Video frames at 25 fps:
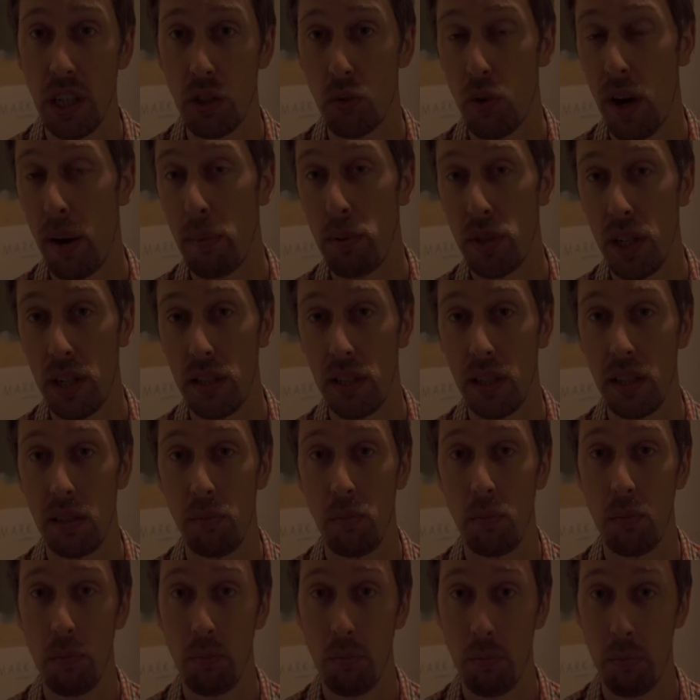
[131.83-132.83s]
is
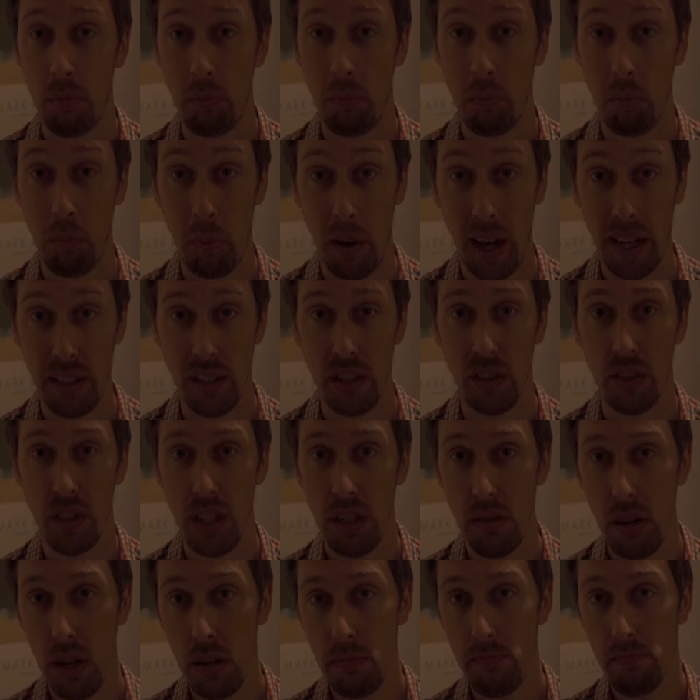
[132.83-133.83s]
represented as a
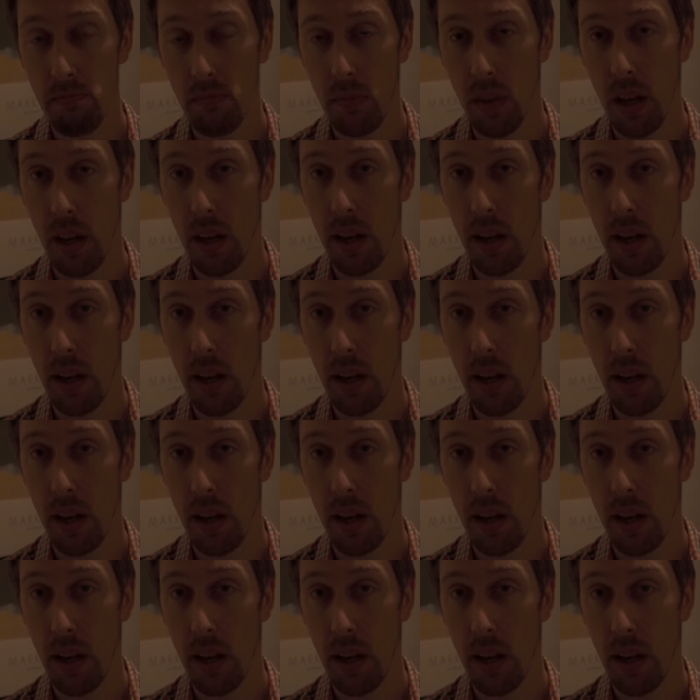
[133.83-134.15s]
0,